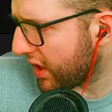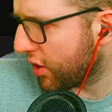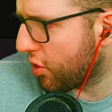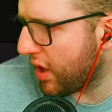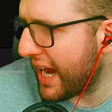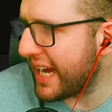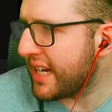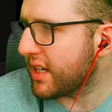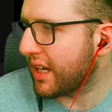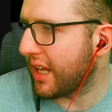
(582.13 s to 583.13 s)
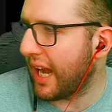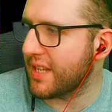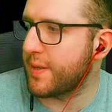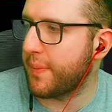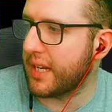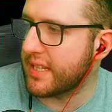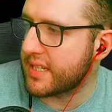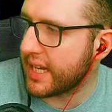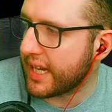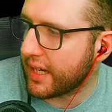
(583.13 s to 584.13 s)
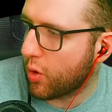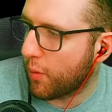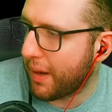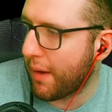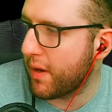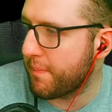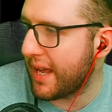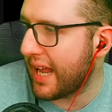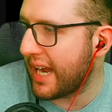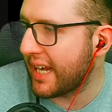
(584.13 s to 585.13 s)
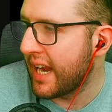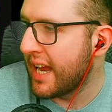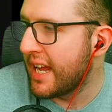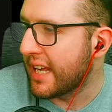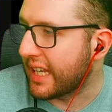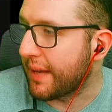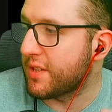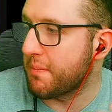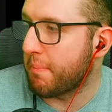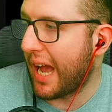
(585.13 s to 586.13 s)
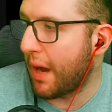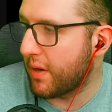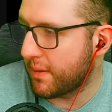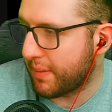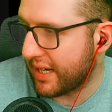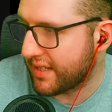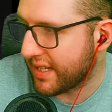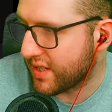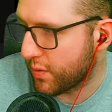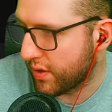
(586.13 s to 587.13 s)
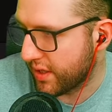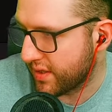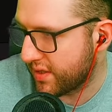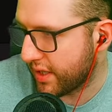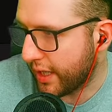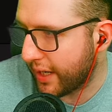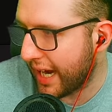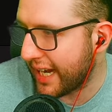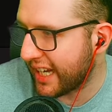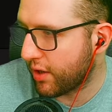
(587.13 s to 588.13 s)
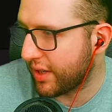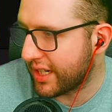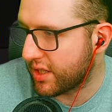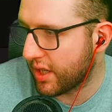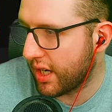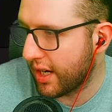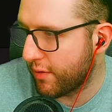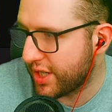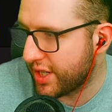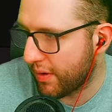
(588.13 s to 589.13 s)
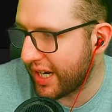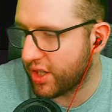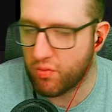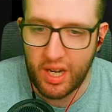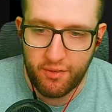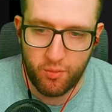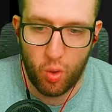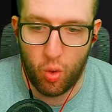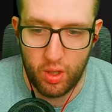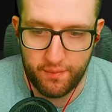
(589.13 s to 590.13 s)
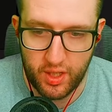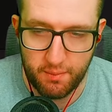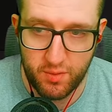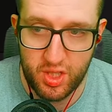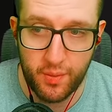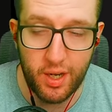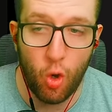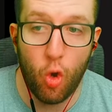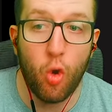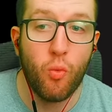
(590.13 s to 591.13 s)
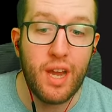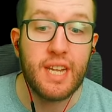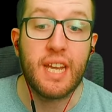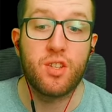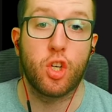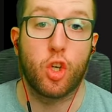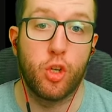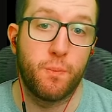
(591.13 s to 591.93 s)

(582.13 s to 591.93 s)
Grenade, Class Ability, or Powered Melee gives empowered abilities to others. So you get increased regeneration rate from all of them. So it already is a good